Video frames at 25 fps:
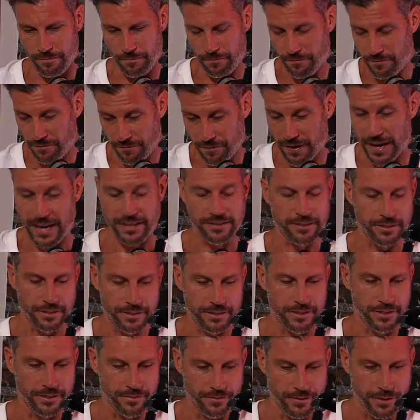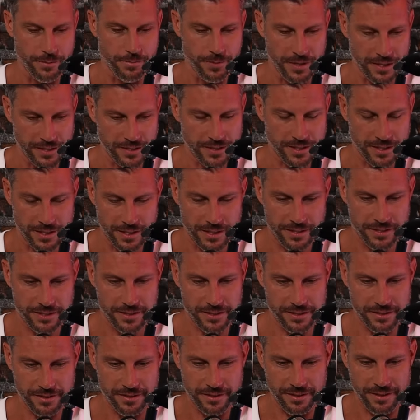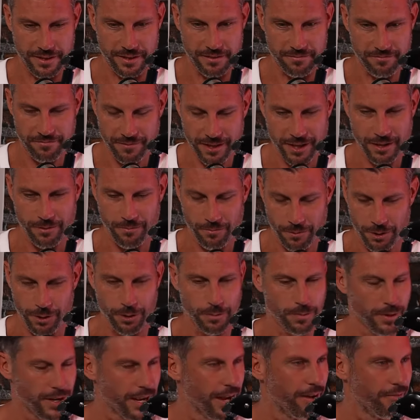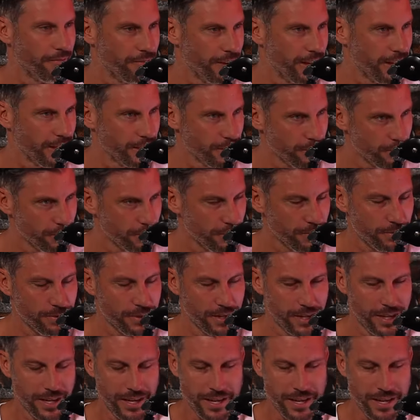facets of the business, it will become valuable.